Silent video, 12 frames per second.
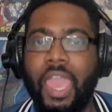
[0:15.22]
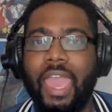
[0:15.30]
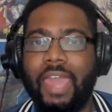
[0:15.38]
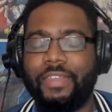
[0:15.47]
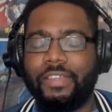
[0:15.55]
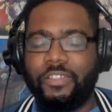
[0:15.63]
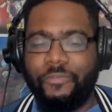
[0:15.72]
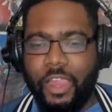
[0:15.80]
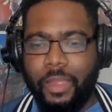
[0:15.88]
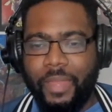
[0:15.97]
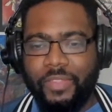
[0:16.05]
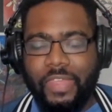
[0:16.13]
And there's a
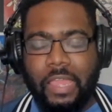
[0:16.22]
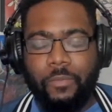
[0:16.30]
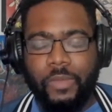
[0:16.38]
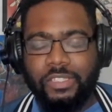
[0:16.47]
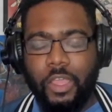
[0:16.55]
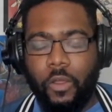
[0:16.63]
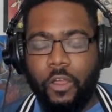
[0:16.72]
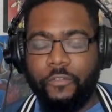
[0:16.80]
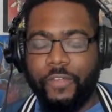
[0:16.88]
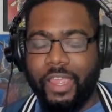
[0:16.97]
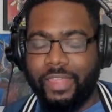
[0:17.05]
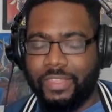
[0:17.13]
fair amount that I want to go
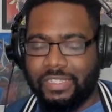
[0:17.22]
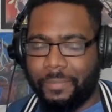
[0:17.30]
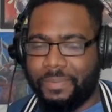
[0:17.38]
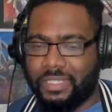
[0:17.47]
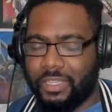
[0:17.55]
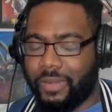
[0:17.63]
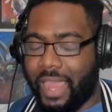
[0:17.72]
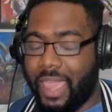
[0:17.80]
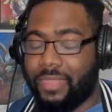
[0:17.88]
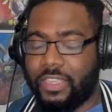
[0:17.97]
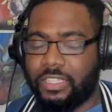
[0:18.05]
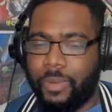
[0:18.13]
over in this episode
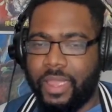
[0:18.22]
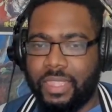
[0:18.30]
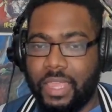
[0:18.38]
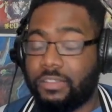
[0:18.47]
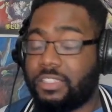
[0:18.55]
and this breakdown,